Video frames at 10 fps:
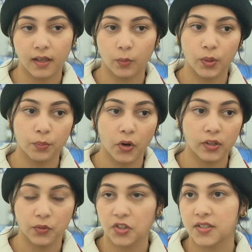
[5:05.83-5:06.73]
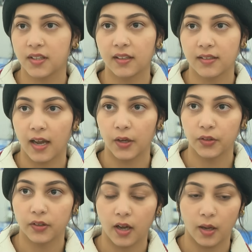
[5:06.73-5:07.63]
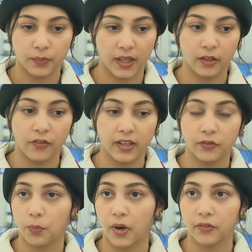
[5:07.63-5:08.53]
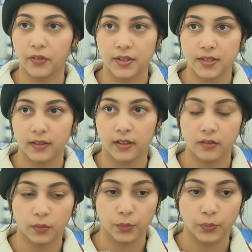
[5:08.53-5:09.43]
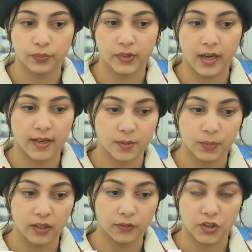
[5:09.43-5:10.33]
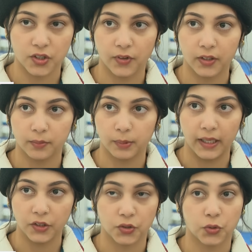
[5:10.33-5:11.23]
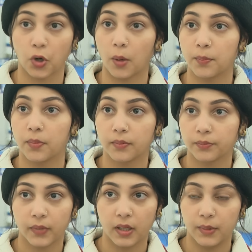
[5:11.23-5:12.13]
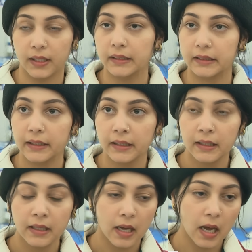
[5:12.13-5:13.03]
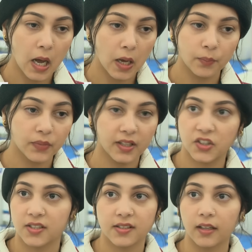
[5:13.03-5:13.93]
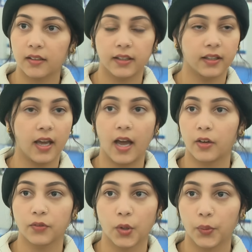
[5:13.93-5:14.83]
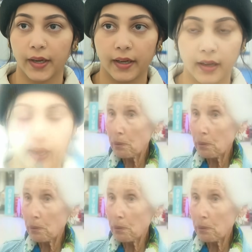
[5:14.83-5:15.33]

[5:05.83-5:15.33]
At one point, we were just sitting down, um, getting ready for breakfast, and then the next minute, we just felt the plane just drop immediately. Um, yeah, just suddenly, yeah, out of nowhere.